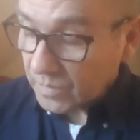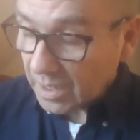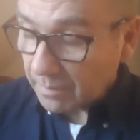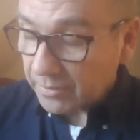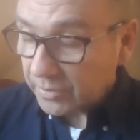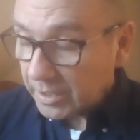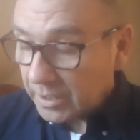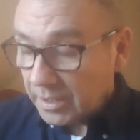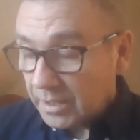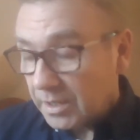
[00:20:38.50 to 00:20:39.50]
about
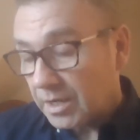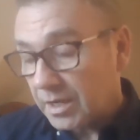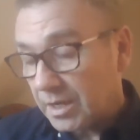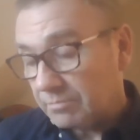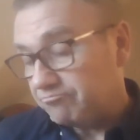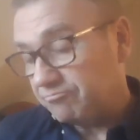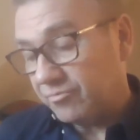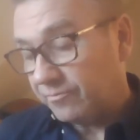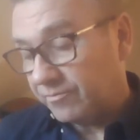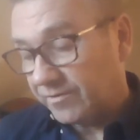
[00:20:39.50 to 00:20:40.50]
uh,
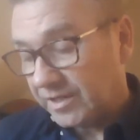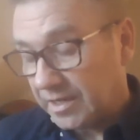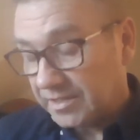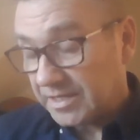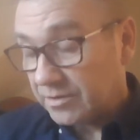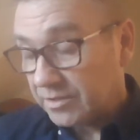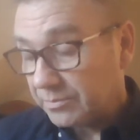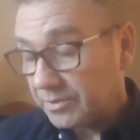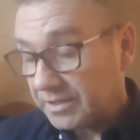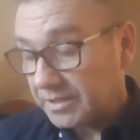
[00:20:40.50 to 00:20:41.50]
15 lines down or
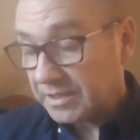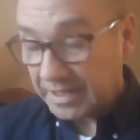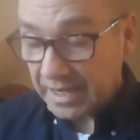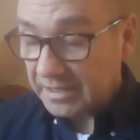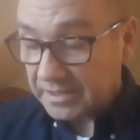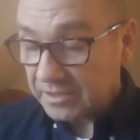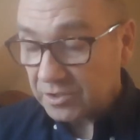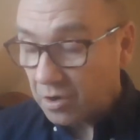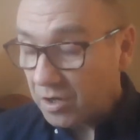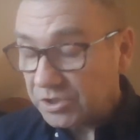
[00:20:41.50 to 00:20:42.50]
something like this. Again, he says
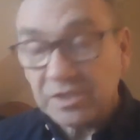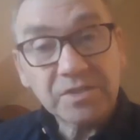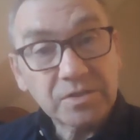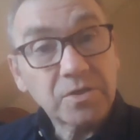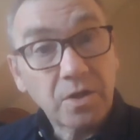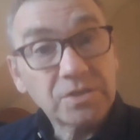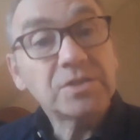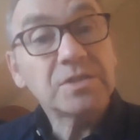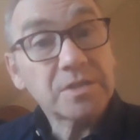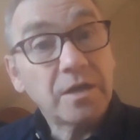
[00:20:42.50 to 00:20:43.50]
consciousness is
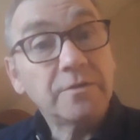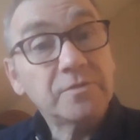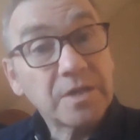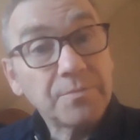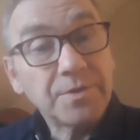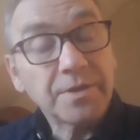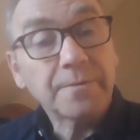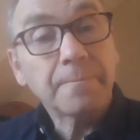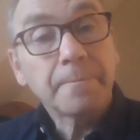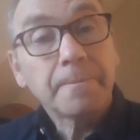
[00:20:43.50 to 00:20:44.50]
consciousness of something.
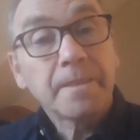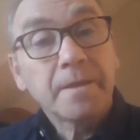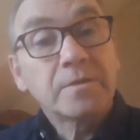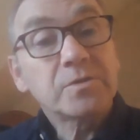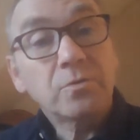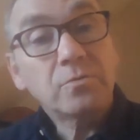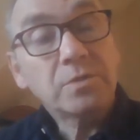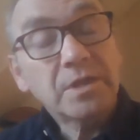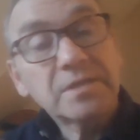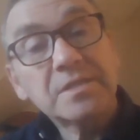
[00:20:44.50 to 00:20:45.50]
So
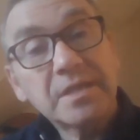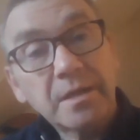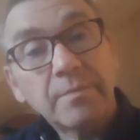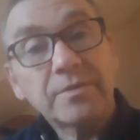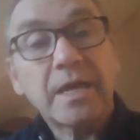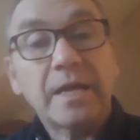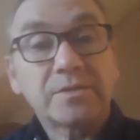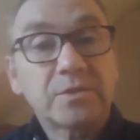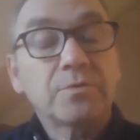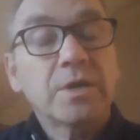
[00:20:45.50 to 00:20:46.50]
let's think about
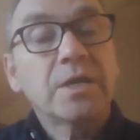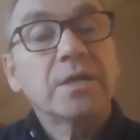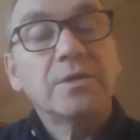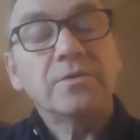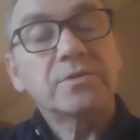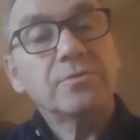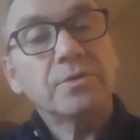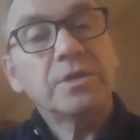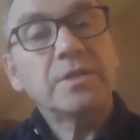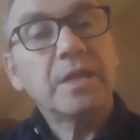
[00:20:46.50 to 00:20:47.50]
that. So, so
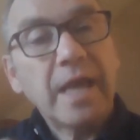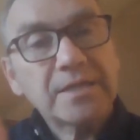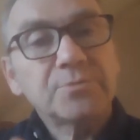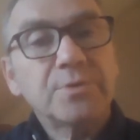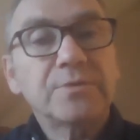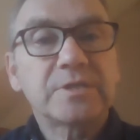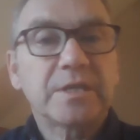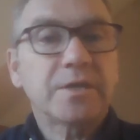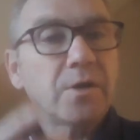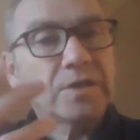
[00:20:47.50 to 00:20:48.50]
in the last one, he was
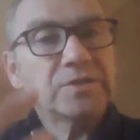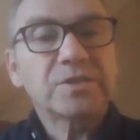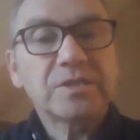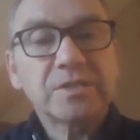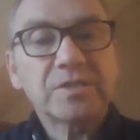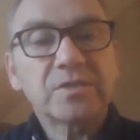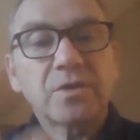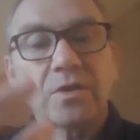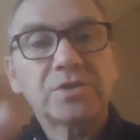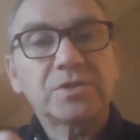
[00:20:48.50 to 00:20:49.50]
saying consciousness is
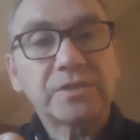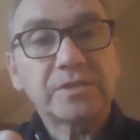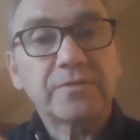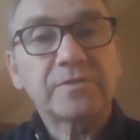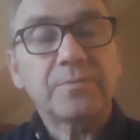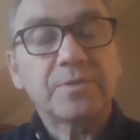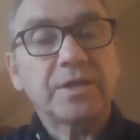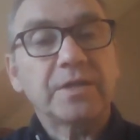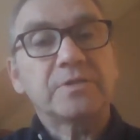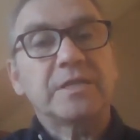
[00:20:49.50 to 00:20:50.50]
consciousness of something,
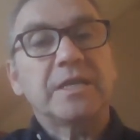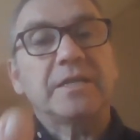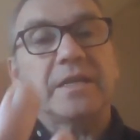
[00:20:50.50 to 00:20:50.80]
and he was taking